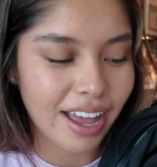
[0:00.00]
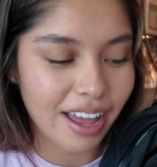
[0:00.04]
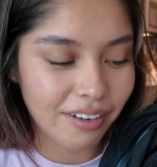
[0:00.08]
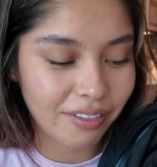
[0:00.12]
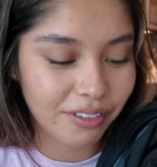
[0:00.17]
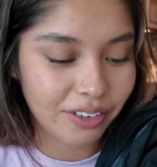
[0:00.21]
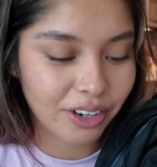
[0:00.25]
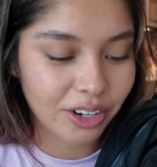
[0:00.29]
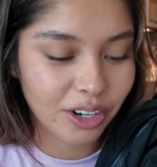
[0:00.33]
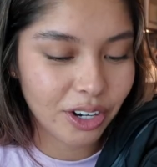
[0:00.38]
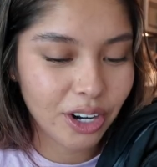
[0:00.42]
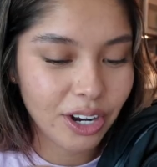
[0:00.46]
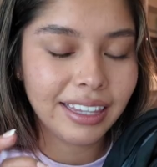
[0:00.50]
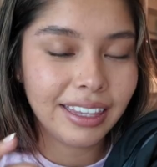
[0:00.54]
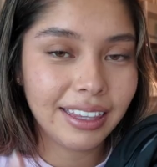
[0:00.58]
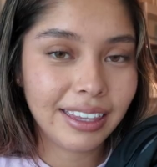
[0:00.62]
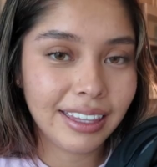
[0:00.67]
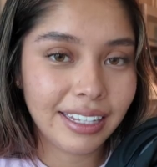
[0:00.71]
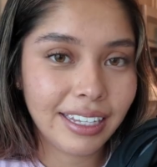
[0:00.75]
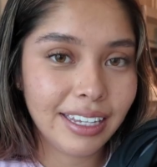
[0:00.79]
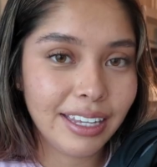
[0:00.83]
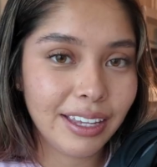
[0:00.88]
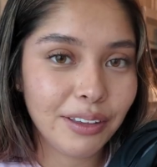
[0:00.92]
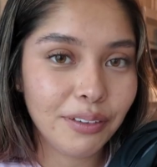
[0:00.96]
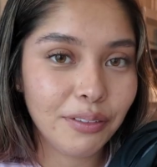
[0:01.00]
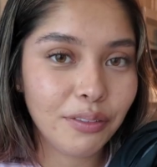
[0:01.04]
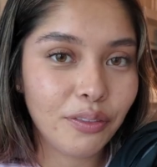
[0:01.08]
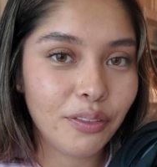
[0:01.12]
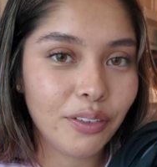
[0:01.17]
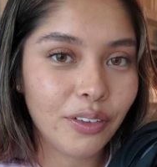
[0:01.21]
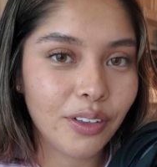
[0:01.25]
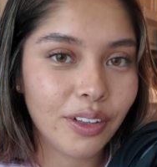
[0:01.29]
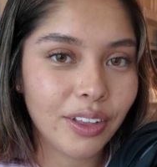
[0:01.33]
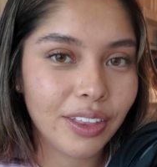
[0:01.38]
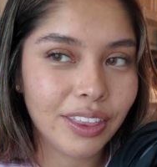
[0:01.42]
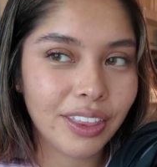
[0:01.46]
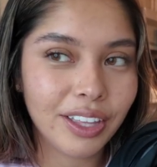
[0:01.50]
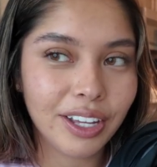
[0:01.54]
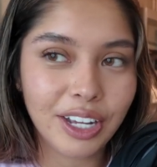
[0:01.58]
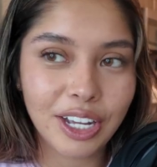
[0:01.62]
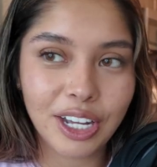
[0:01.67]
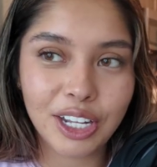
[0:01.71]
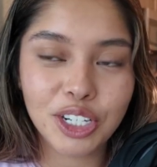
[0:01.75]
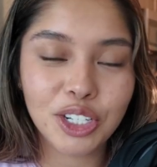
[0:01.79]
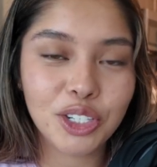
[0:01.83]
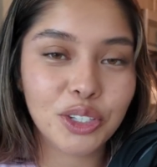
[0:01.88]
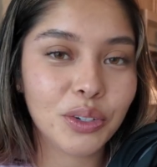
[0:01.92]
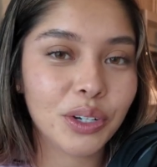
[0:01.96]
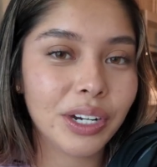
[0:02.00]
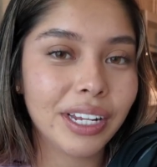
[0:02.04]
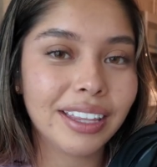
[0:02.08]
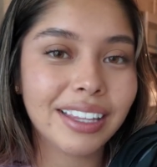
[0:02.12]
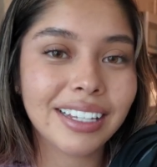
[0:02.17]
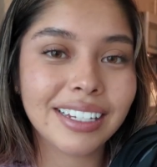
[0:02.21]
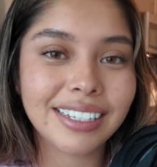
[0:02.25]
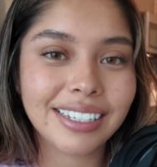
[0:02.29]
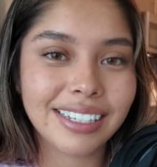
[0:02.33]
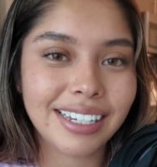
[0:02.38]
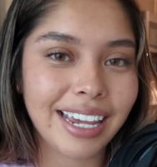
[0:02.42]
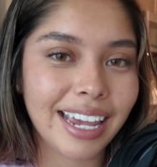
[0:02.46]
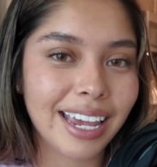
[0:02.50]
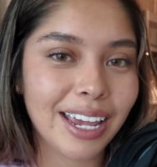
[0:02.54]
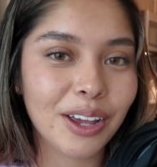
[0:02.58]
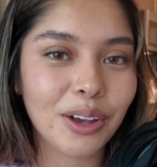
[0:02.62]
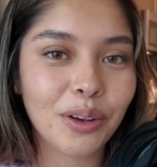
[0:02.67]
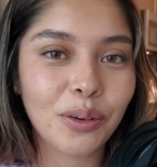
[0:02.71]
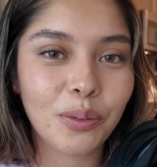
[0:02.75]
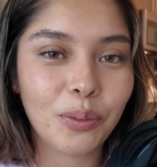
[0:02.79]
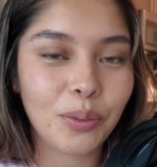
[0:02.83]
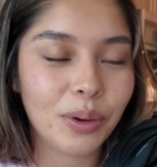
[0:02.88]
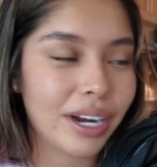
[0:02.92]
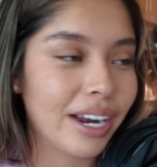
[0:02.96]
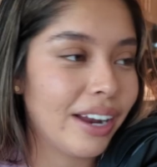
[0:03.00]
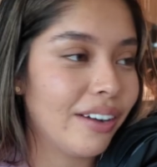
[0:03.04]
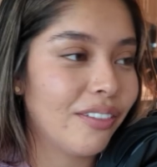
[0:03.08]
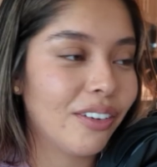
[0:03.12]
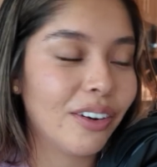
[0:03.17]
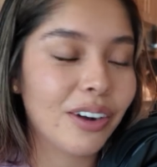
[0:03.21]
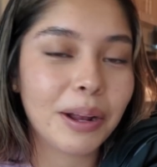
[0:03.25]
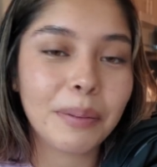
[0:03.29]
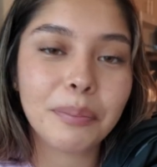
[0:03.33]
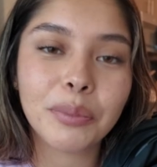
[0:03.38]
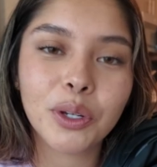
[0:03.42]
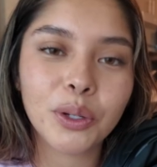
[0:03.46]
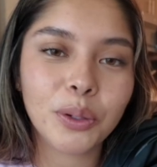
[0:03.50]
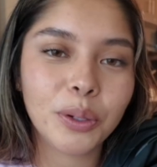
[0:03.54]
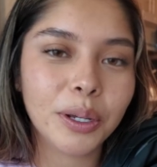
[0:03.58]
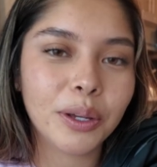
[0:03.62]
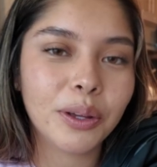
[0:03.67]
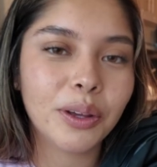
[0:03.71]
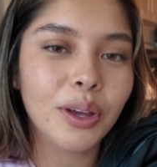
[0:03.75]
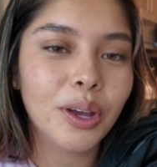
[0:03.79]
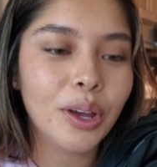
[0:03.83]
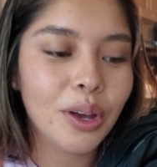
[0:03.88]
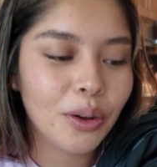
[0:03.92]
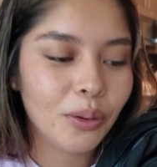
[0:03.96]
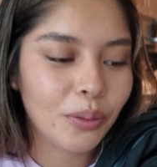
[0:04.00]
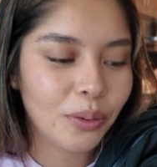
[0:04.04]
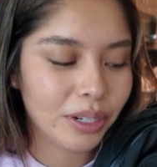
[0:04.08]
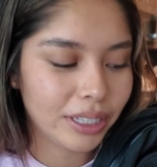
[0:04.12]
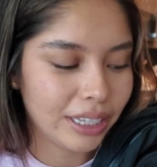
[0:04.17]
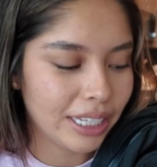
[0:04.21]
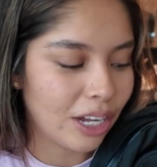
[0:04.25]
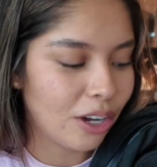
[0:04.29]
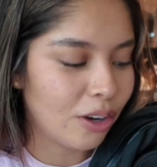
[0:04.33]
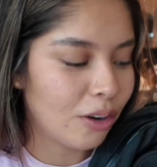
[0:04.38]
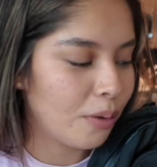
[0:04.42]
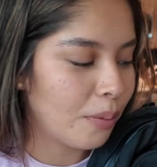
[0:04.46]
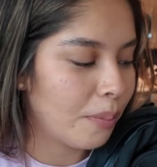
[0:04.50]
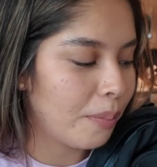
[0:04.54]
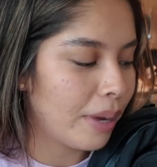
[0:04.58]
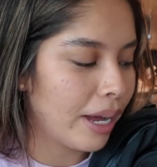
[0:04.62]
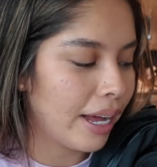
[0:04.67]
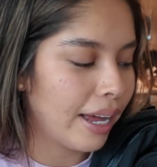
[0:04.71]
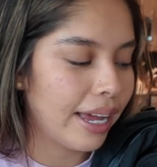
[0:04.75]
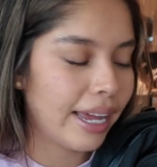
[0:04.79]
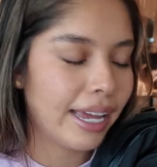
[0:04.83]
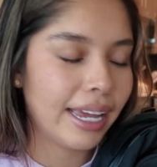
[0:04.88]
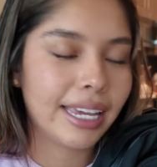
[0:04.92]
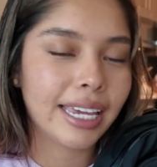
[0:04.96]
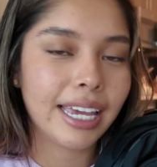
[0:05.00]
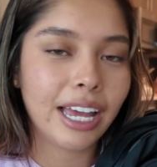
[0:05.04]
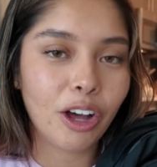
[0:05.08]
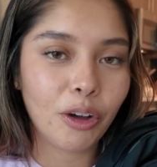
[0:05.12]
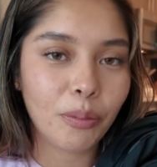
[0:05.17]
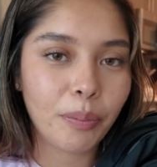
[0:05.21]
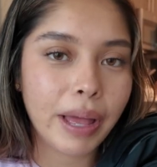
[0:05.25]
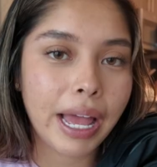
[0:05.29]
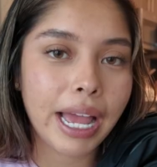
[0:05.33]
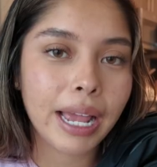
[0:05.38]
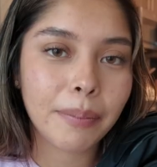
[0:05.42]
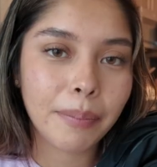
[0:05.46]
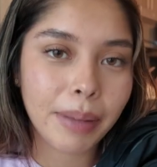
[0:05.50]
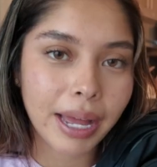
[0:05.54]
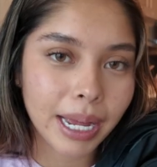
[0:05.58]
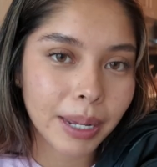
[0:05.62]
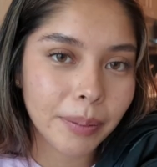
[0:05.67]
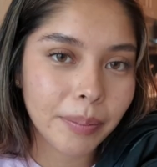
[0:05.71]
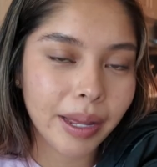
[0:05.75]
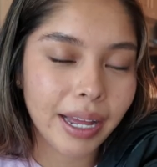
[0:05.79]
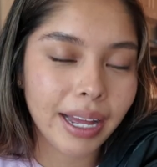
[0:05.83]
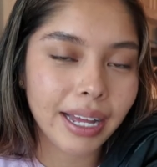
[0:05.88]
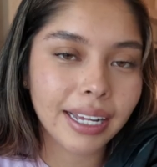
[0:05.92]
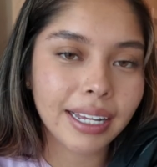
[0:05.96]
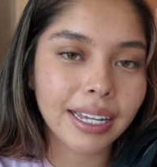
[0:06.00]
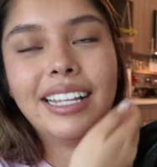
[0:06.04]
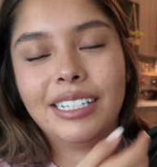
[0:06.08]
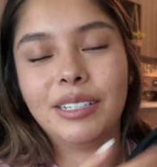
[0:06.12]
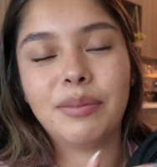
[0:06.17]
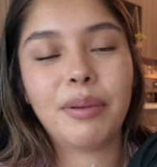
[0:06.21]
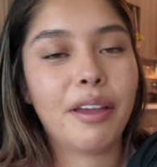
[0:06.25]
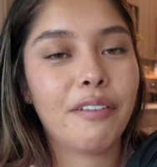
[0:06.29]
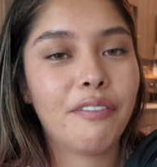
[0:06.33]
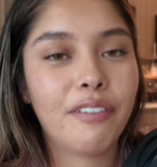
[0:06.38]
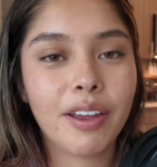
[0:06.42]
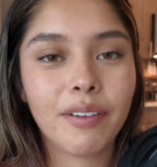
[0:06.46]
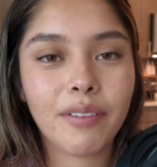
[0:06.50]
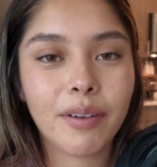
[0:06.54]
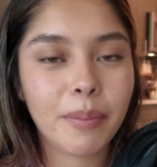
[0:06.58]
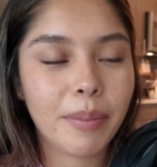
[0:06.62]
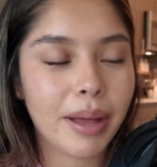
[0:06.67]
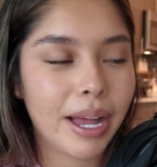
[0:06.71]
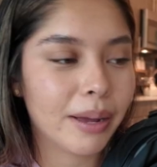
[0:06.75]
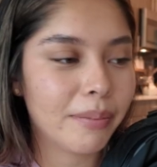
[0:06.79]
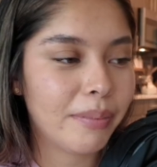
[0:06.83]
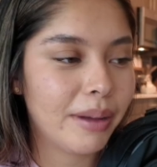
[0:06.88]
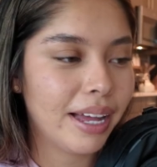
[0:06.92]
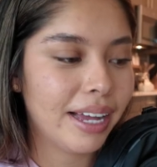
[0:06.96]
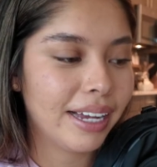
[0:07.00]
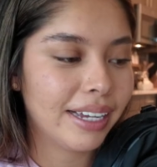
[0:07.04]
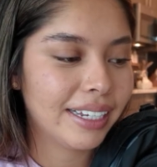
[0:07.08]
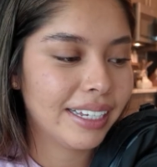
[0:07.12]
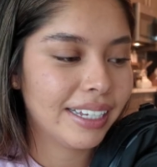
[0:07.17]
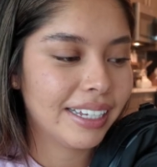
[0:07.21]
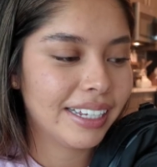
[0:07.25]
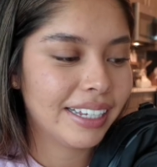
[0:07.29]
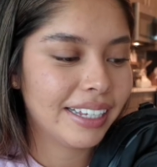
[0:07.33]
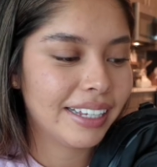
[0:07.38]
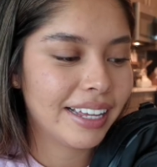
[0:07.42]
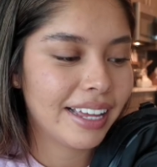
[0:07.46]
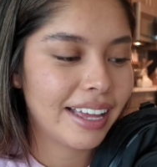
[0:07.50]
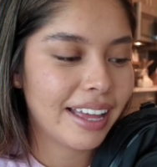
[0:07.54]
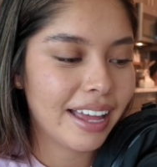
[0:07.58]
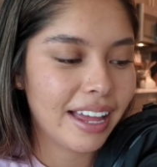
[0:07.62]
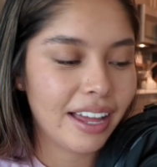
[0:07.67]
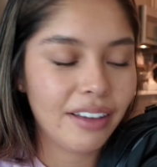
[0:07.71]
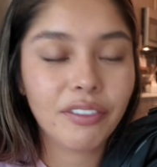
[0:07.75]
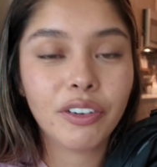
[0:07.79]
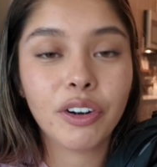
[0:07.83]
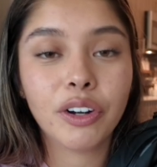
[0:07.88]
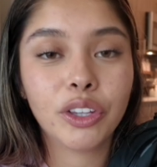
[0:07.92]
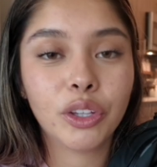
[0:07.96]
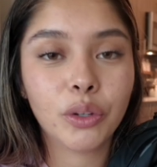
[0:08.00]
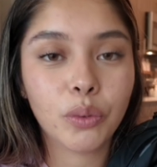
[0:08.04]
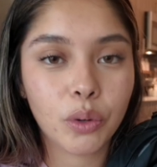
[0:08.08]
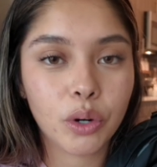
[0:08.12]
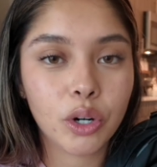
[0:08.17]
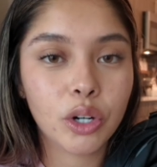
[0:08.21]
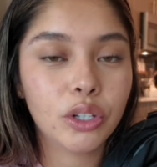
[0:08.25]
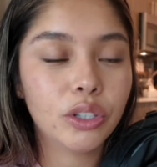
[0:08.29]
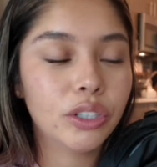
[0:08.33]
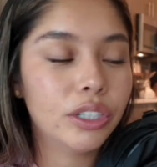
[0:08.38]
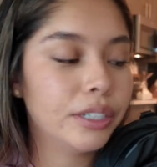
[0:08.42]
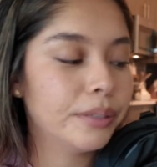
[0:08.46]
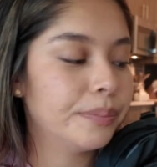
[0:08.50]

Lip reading: ever leave the country, the state, whatever I'm doing without my Calpac backpack. That's my favorite backpack ever in the world,